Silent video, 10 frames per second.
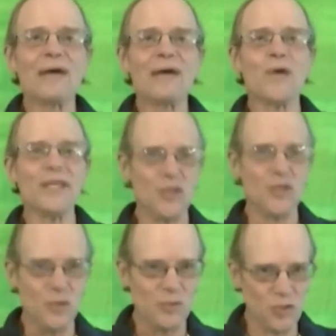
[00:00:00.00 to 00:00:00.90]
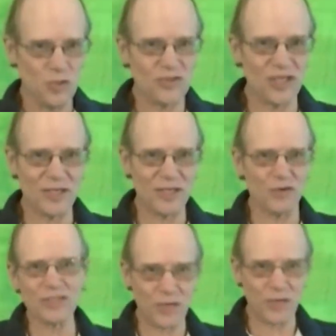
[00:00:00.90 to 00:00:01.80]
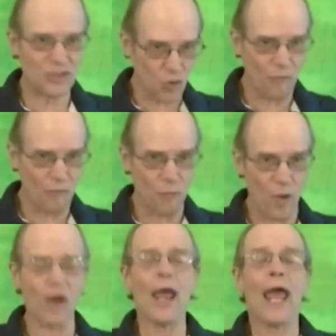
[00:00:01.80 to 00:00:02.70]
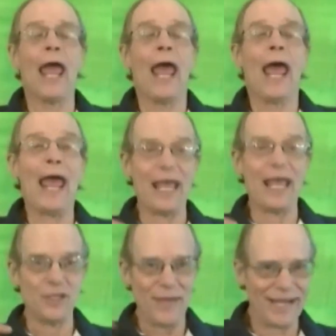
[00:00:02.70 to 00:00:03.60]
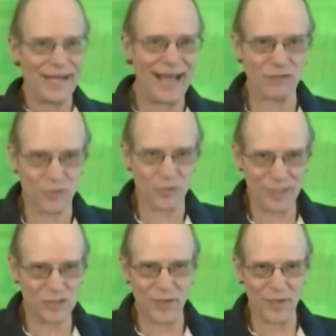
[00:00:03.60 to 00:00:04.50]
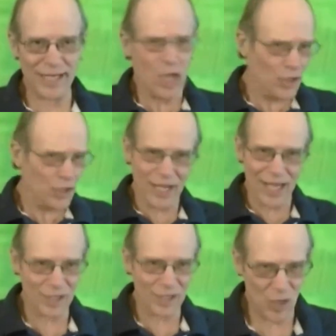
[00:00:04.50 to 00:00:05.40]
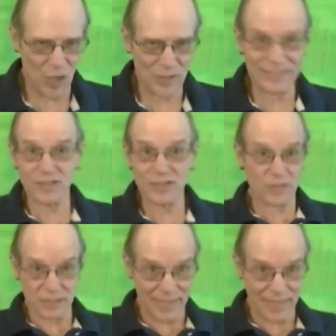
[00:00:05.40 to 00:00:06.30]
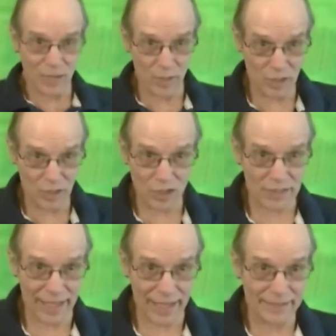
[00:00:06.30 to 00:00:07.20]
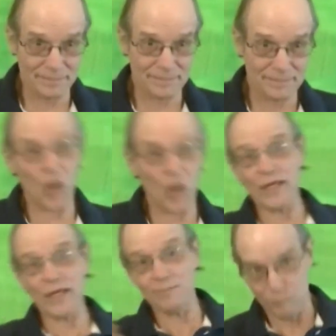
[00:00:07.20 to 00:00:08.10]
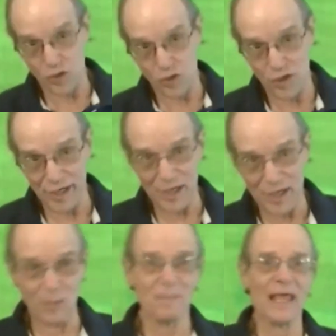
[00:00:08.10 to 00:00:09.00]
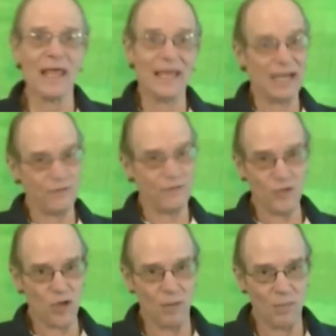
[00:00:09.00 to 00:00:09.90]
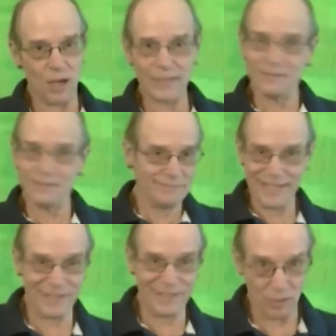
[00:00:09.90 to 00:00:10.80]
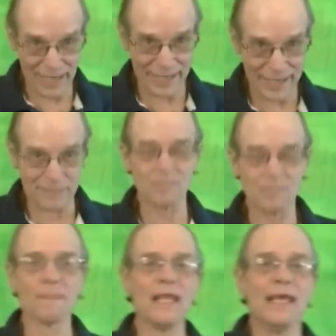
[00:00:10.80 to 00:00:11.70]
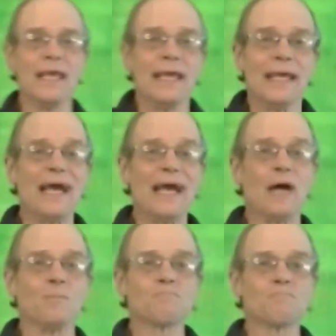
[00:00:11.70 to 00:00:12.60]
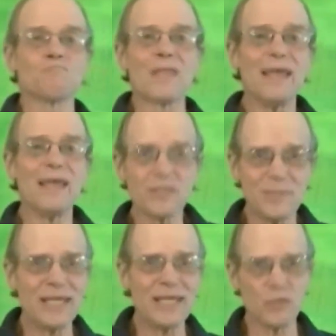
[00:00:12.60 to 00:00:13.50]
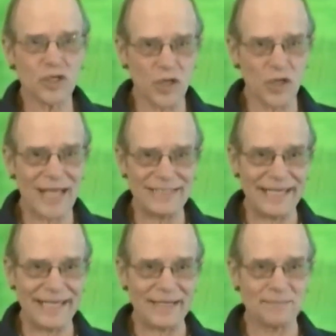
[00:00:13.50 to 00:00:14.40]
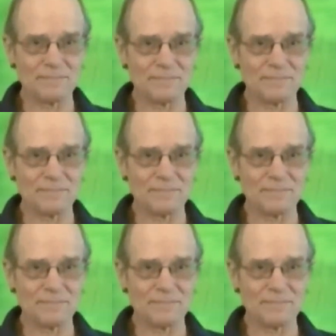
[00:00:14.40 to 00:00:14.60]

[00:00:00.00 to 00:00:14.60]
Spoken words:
when you use the green screen software and you edit out the green screen, you're not going to notice it, so it doesn't matter what it looks like. Only you're going to know. And if you don't mind, it don't matter. Now, to me it was a good idea,